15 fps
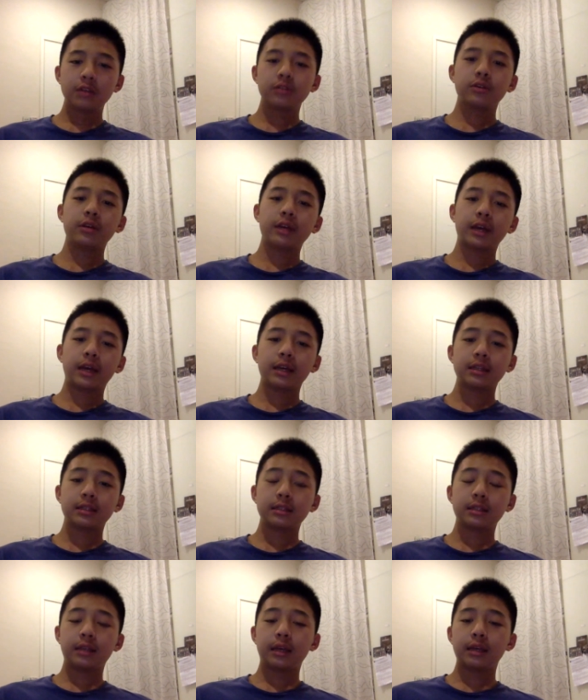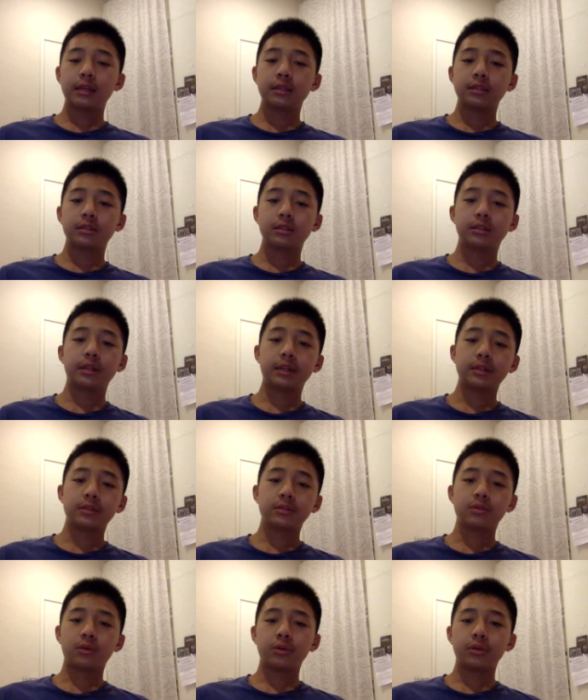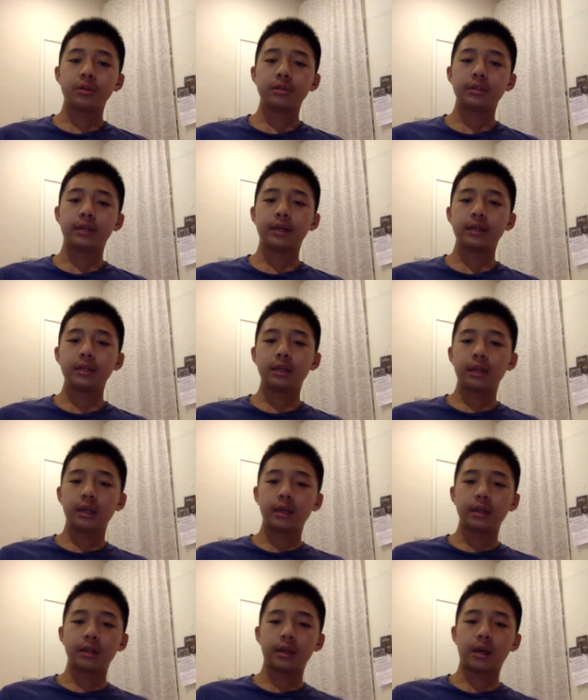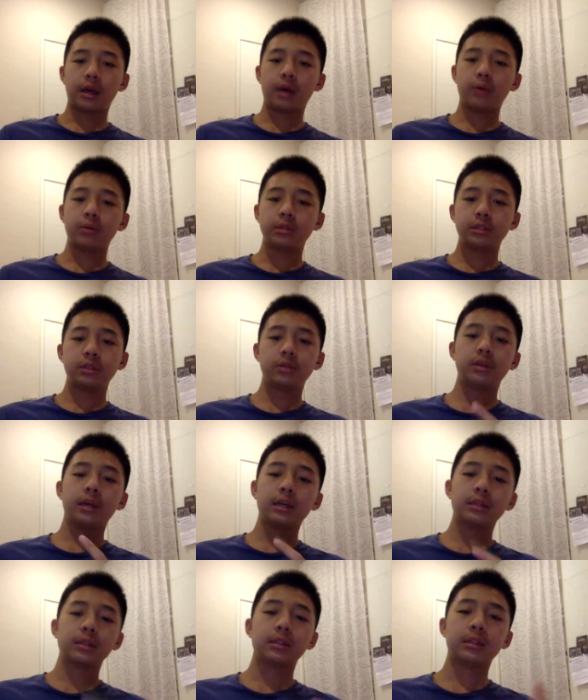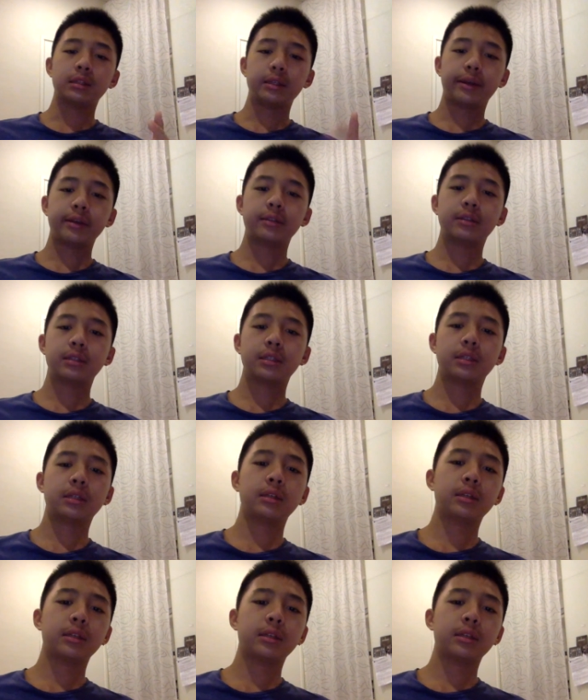So yeah guys, that is today's tutorial done, and I will see you guys in the next